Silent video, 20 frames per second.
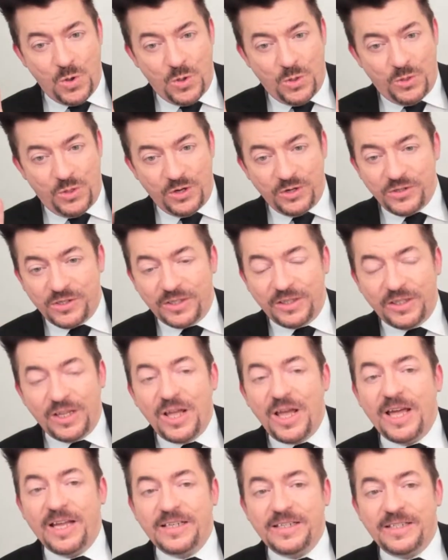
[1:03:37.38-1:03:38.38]
there's a
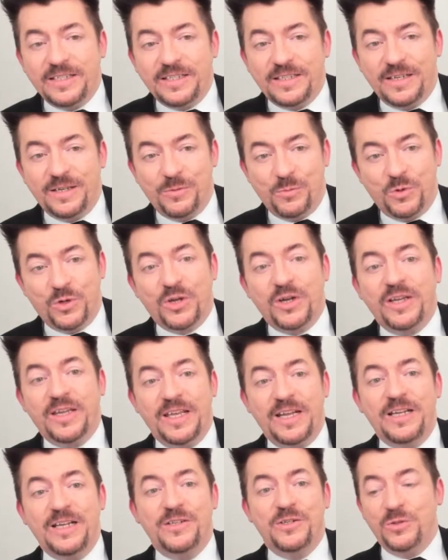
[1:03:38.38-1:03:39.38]
lot we're going to
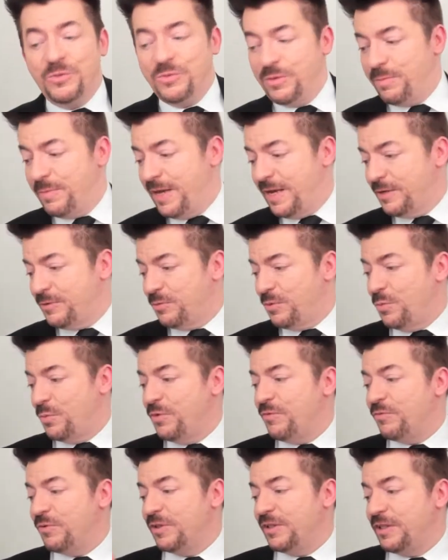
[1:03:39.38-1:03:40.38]
get into with Maxwell.
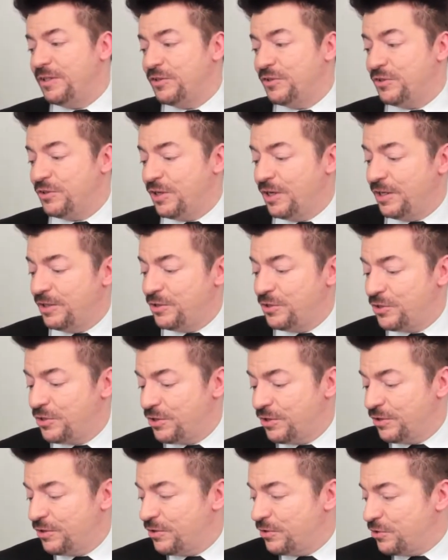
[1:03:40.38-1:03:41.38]
We've really just
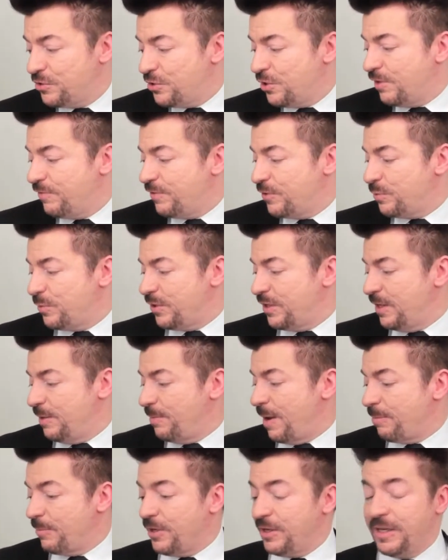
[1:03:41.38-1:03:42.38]
touched the surface with
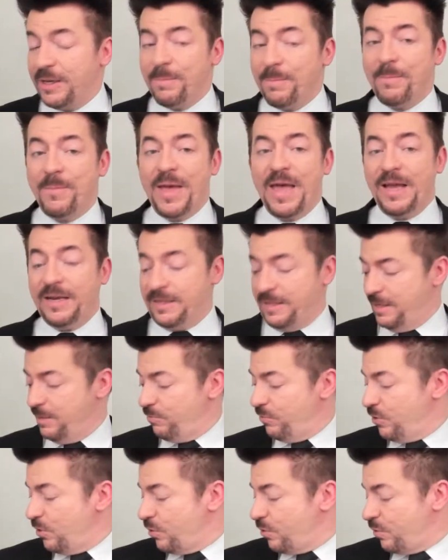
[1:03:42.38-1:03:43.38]
him. I'm going to get back to
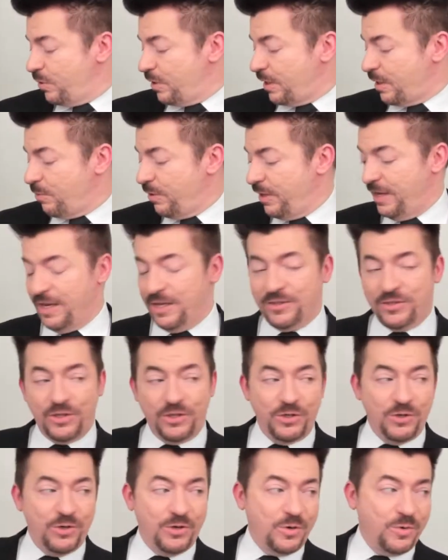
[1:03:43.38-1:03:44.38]
him real quick. I want to answer
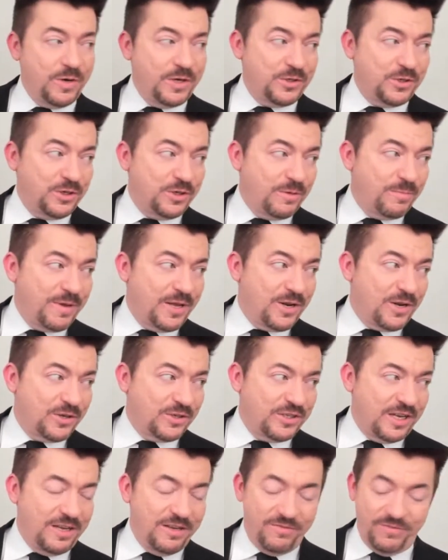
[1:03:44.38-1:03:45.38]
your question about
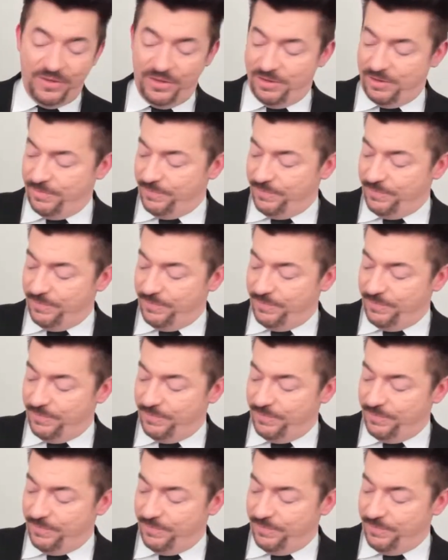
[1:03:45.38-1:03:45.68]
Octavia.